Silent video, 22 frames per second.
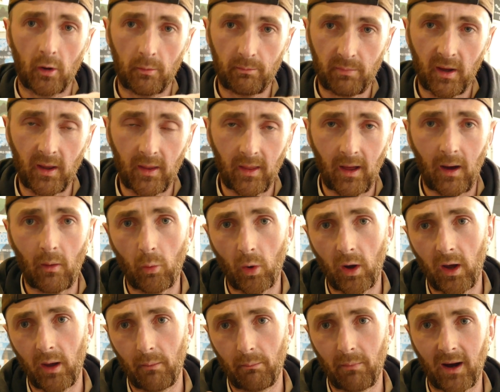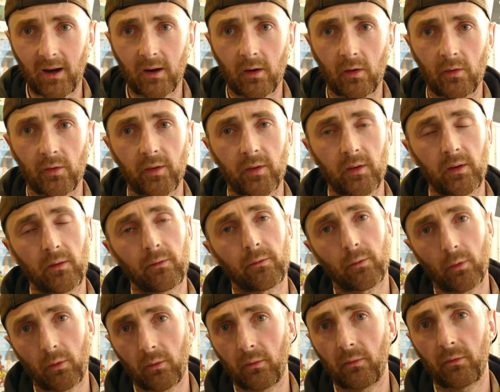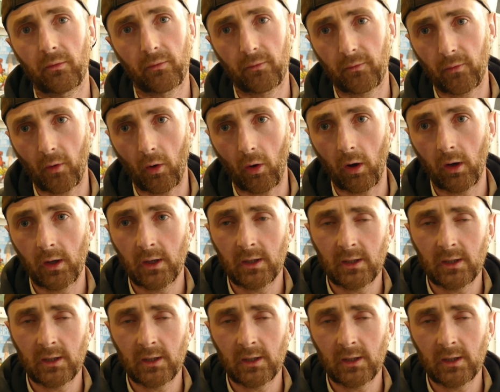a bit of that weight back onto your front foot.